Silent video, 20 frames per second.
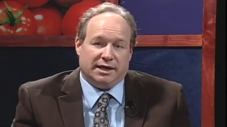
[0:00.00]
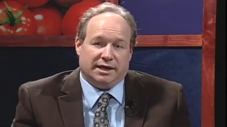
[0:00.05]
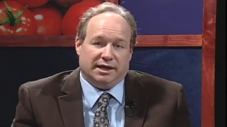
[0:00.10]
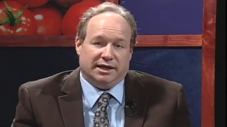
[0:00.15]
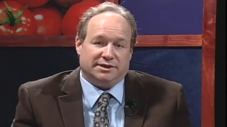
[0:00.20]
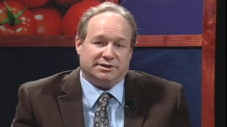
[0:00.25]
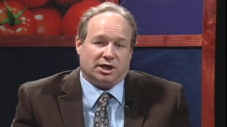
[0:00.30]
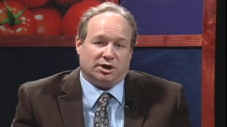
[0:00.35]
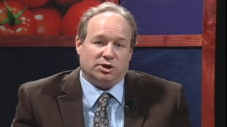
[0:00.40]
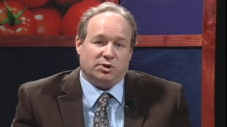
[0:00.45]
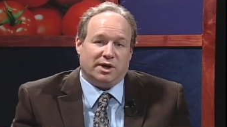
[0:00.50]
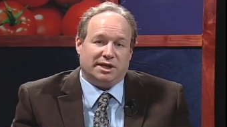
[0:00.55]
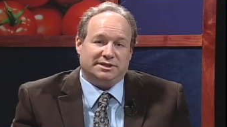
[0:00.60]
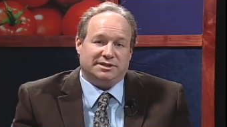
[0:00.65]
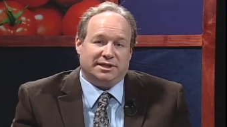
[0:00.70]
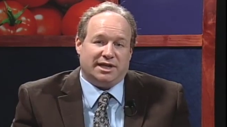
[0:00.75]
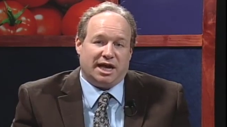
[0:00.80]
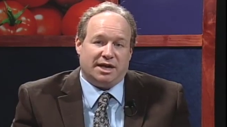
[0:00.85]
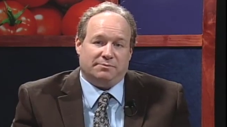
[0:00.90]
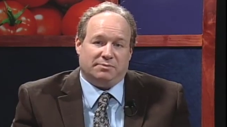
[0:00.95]
is our
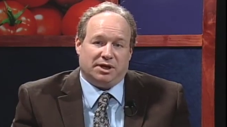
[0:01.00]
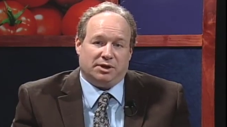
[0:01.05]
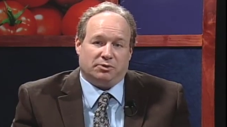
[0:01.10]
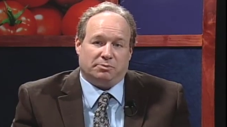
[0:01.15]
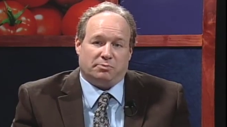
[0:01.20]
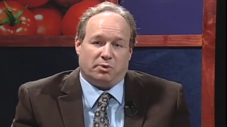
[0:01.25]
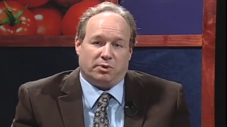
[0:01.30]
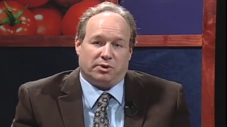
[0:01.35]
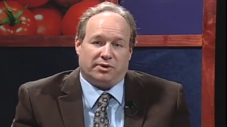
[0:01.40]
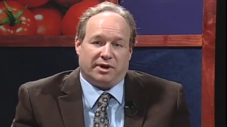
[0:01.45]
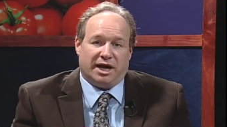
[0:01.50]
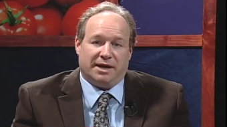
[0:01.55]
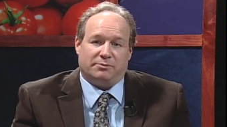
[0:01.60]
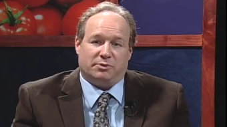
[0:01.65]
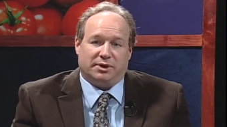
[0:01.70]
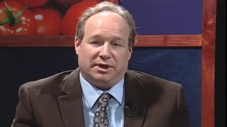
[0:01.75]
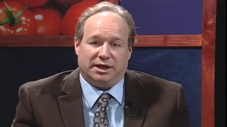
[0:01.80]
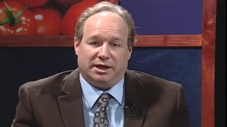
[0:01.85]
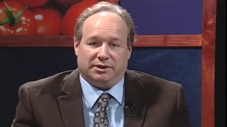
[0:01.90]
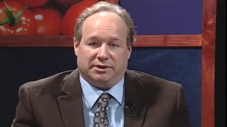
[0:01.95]
USDA beat reporter Amber
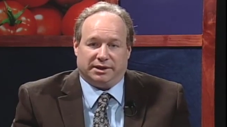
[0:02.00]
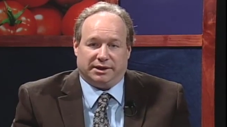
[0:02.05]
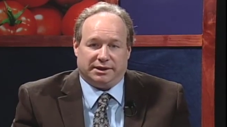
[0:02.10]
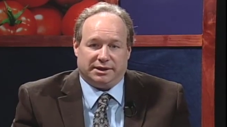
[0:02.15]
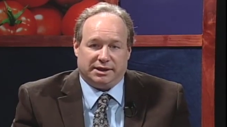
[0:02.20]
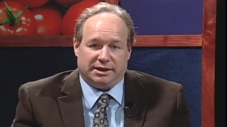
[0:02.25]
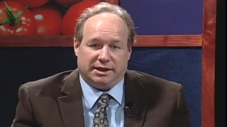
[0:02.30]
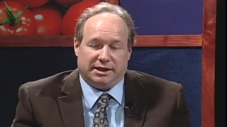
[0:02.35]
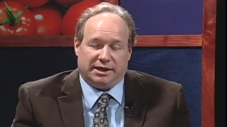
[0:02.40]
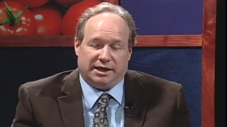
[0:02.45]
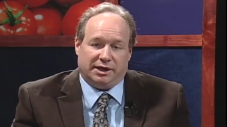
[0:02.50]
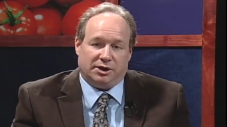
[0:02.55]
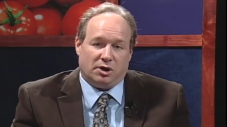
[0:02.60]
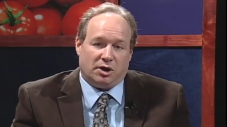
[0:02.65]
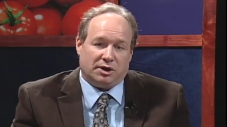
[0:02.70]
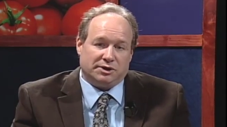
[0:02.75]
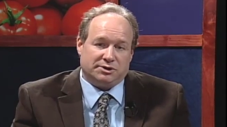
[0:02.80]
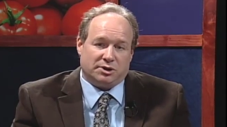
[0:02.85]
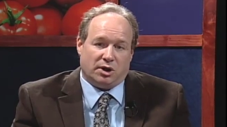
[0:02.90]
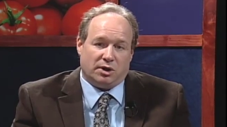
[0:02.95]
Healy, and
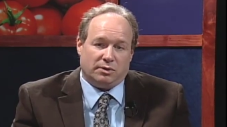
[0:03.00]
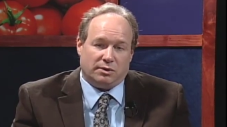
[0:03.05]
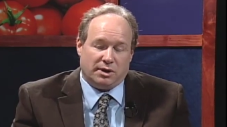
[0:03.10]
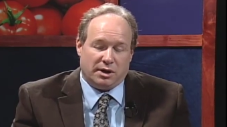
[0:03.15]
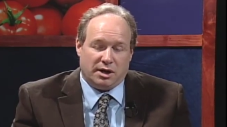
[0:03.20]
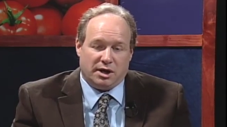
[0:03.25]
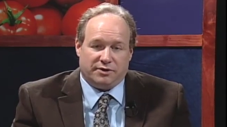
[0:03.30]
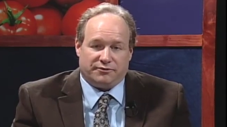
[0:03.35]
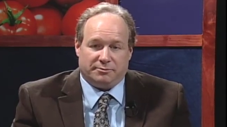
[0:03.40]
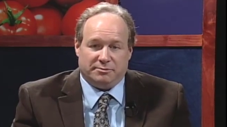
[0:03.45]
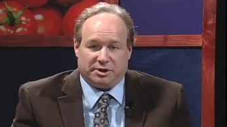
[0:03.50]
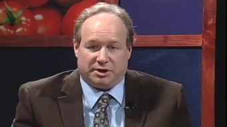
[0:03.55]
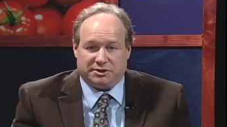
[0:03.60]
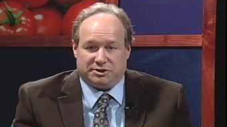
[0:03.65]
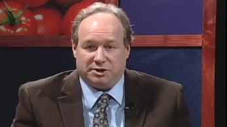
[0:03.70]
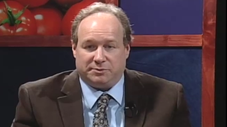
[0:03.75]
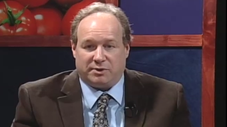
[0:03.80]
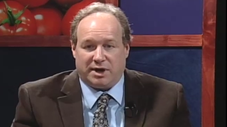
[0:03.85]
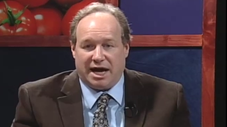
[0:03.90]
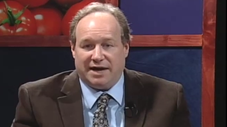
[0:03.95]
also from the
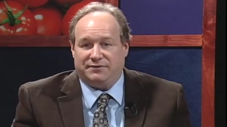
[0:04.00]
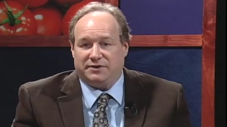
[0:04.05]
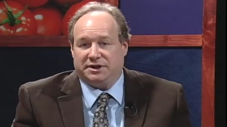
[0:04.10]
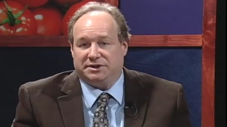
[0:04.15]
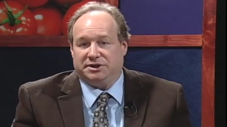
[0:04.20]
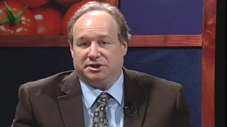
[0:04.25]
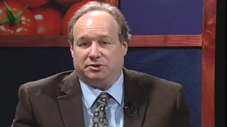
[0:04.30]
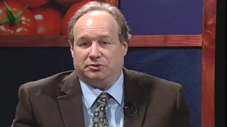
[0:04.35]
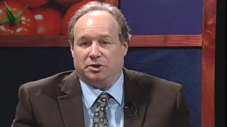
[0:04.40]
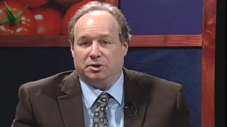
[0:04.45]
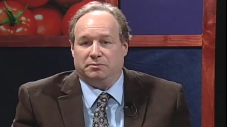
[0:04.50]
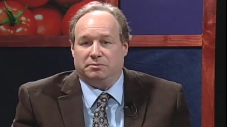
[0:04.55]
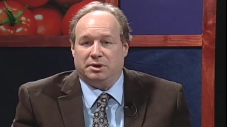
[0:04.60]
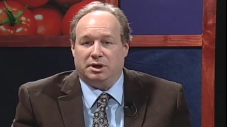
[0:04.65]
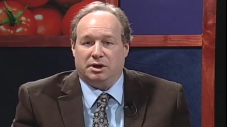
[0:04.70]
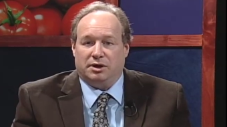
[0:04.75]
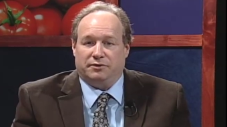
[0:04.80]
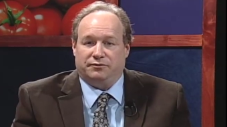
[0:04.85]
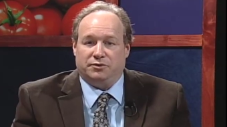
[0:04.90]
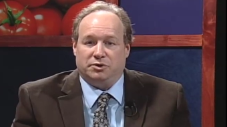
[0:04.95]
consumer advocacy group
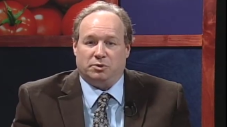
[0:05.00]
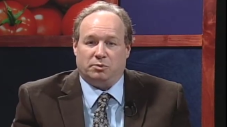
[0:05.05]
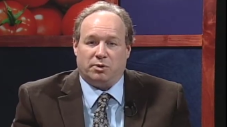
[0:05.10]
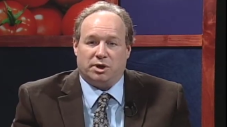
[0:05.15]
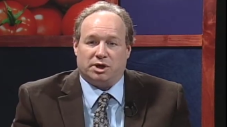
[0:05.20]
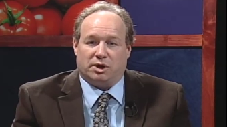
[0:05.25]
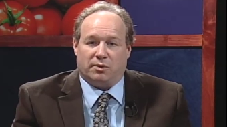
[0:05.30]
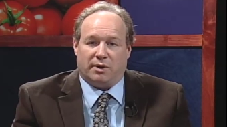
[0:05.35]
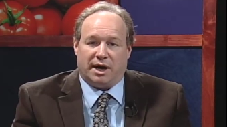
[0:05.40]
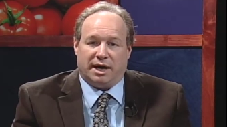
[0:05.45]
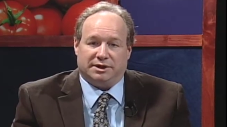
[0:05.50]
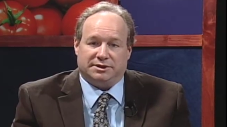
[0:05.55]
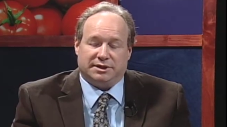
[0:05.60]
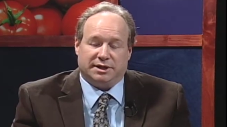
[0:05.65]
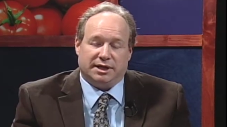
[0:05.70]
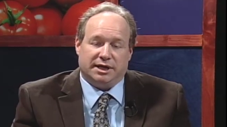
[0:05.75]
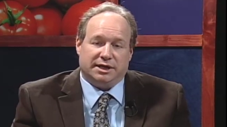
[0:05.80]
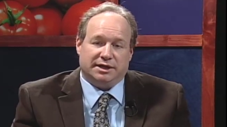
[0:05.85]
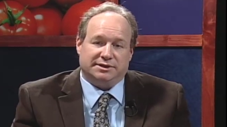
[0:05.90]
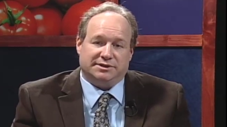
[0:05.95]
Food and Water Watch,
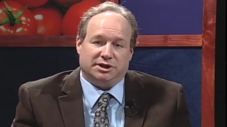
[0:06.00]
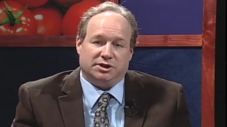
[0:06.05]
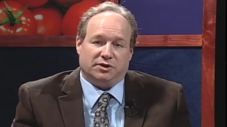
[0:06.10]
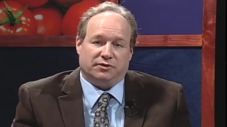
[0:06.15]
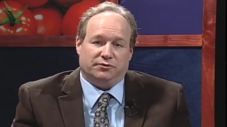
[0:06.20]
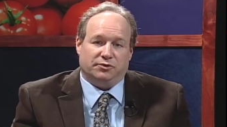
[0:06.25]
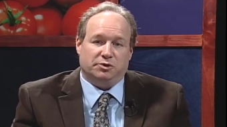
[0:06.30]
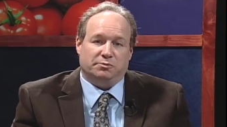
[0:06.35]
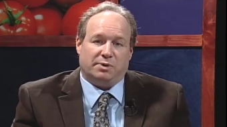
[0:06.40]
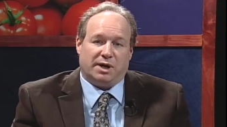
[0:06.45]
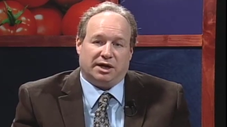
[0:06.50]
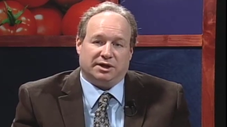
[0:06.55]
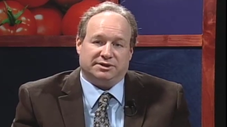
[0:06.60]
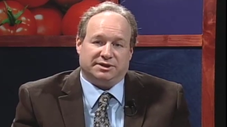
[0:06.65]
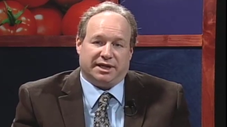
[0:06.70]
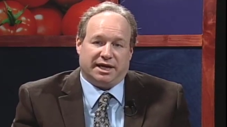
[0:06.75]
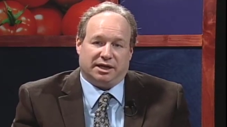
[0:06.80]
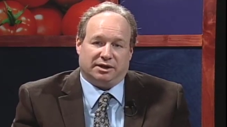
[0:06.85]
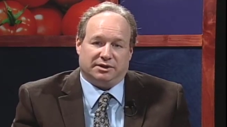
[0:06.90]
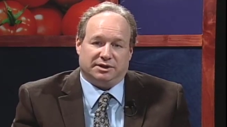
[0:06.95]
senior food
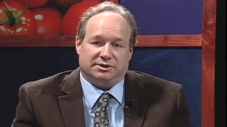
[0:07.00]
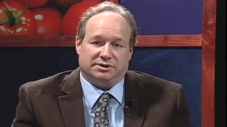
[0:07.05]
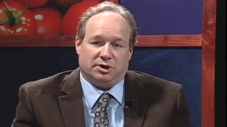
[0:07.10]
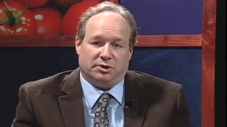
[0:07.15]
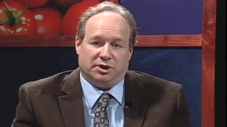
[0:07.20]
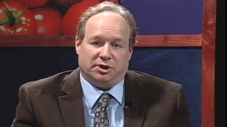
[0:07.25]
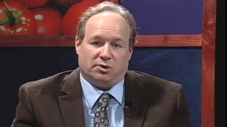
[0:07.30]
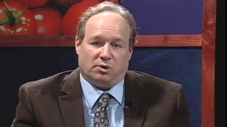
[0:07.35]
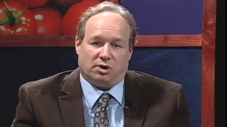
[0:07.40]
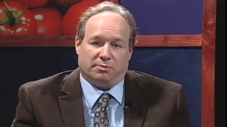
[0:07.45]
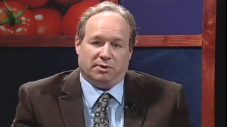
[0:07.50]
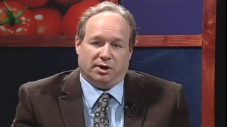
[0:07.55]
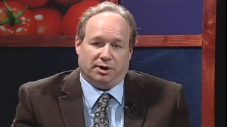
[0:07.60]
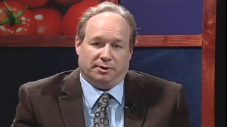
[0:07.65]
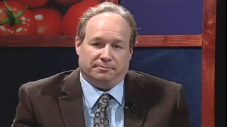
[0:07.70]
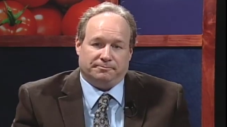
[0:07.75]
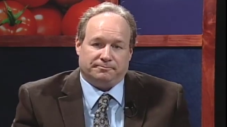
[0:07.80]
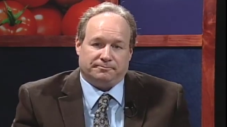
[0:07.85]
policy analyst Tony Corbo.